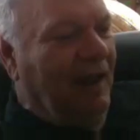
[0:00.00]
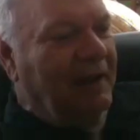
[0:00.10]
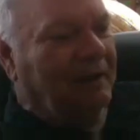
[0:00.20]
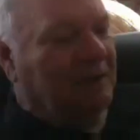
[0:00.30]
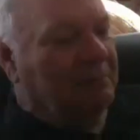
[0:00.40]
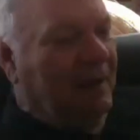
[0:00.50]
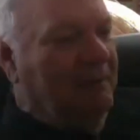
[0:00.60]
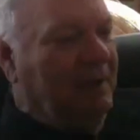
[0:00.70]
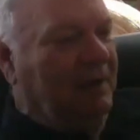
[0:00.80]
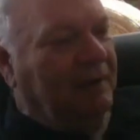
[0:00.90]
likely, but
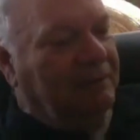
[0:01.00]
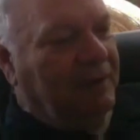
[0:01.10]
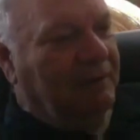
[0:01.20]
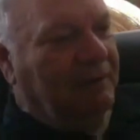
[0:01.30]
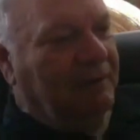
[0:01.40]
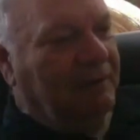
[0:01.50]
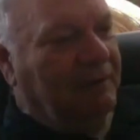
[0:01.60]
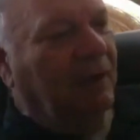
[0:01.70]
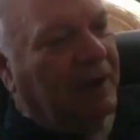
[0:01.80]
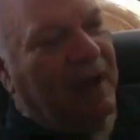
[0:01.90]
I mean, if, if you
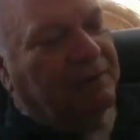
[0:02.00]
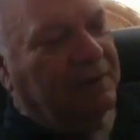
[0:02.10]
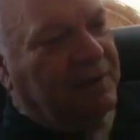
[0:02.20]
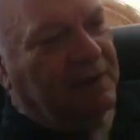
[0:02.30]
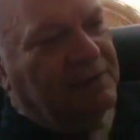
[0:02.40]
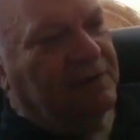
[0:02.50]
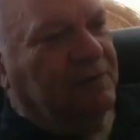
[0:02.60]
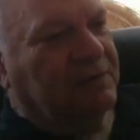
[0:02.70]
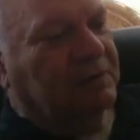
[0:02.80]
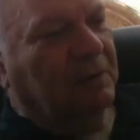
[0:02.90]
look at the Dead
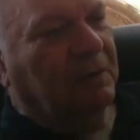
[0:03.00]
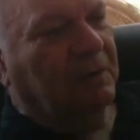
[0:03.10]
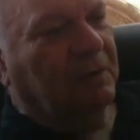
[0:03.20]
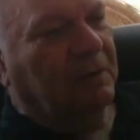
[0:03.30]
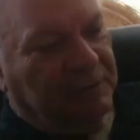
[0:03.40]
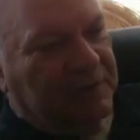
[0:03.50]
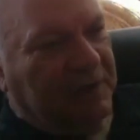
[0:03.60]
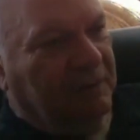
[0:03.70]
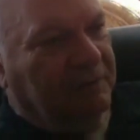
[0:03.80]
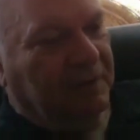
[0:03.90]
Sea Scrolls, which I
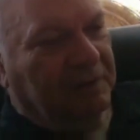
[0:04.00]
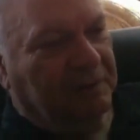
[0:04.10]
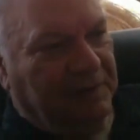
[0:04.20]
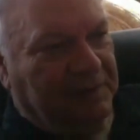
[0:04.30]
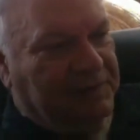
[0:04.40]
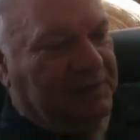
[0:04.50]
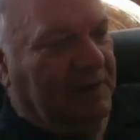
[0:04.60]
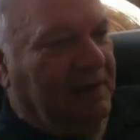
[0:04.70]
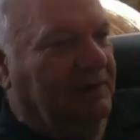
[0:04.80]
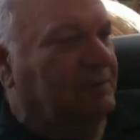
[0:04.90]
don't think are the
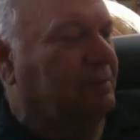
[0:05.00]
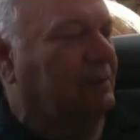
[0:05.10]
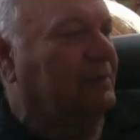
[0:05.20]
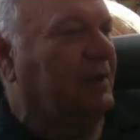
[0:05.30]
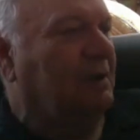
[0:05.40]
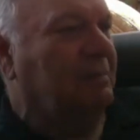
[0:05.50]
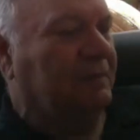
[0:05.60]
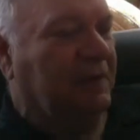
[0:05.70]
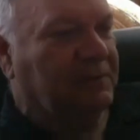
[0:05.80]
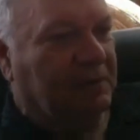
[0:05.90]
Essenes per se,
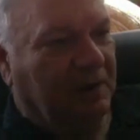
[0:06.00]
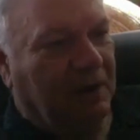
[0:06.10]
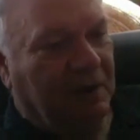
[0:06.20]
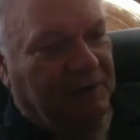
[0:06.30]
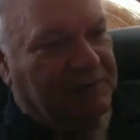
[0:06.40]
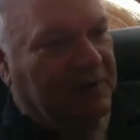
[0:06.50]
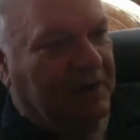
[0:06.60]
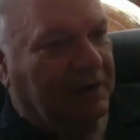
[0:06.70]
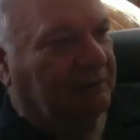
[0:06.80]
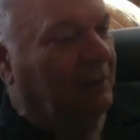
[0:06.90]
but they certainly are an
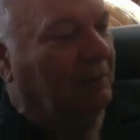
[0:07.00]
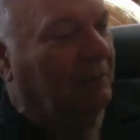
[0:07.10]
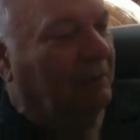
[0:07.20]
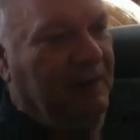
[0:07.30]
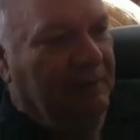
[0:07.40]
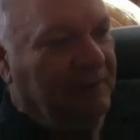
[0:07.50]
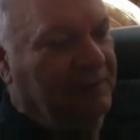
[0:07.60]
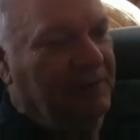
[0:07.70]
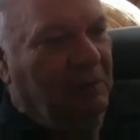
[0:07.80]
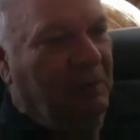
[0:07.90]
ascetic group.
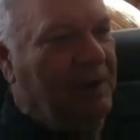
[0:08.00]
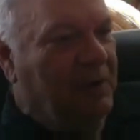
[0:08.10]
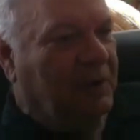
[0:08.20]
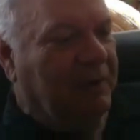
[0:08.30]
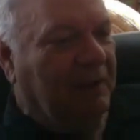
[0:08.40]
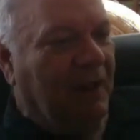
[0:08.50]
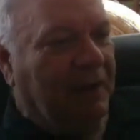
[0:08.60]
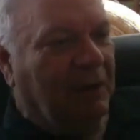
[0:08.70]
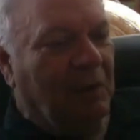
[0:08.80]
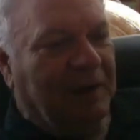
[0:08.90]
There's no way you could be
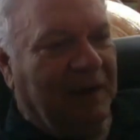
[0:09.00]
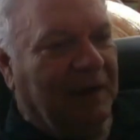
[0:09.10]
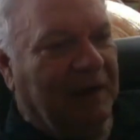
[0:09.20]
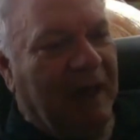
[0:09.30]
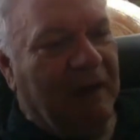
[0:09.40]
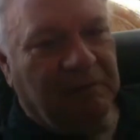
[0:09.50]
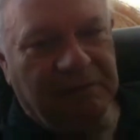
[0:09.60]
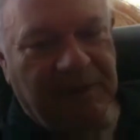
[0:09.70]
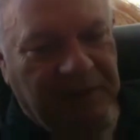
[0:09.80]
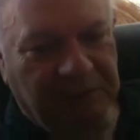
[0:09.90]
like going in and out
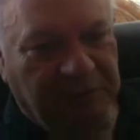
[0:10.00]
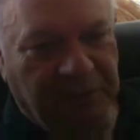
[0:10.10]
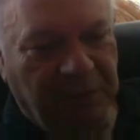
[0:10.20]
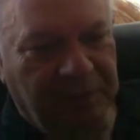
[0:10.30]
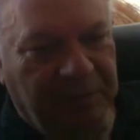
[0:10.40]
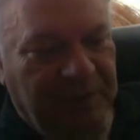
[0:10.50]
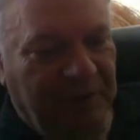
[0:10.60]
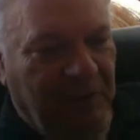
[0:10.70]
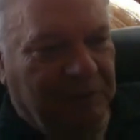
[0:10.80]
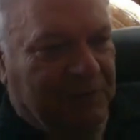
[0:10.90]
of that group,
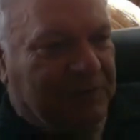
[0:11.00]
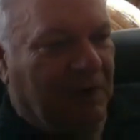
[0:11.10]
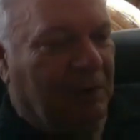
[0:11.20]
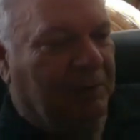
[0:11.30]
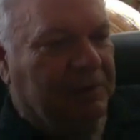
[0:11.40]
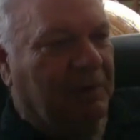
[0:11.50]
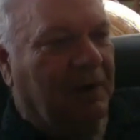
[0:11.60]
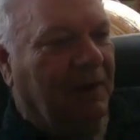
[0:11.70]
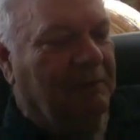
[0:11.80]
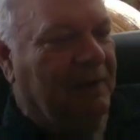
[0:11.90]
you know, just
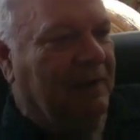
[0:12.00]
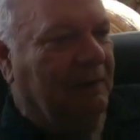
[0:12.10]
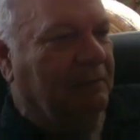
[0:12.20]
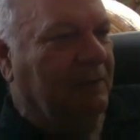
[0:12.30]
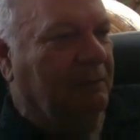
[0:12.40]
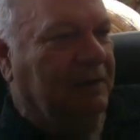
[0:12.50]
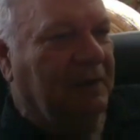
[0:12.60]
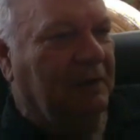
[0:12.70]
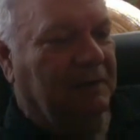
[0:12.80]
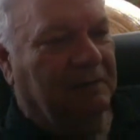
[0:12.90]
arbitrarily. I mean, they, they would
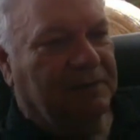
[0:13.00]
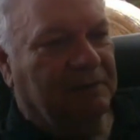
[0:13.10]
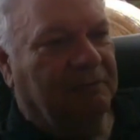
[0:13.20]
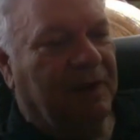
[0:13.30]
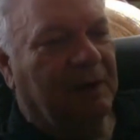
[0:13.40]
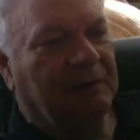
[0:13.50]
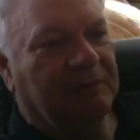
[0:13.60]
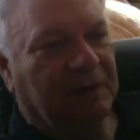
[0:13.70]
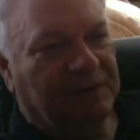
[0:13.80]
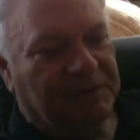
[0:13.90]
kill you. It's a very,
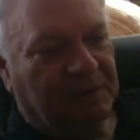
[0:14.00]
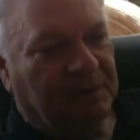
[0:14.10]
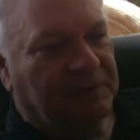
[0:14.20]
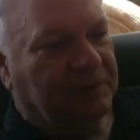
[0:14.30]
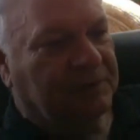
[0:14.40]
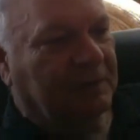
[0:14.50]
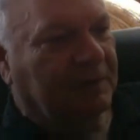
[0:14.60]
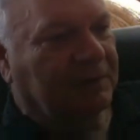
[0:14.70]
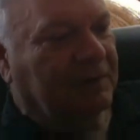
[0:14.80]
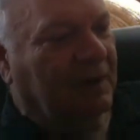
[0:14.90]
very serious
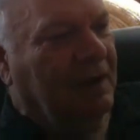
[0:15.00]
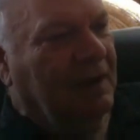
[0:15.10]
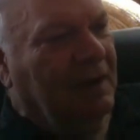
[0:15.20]
situation.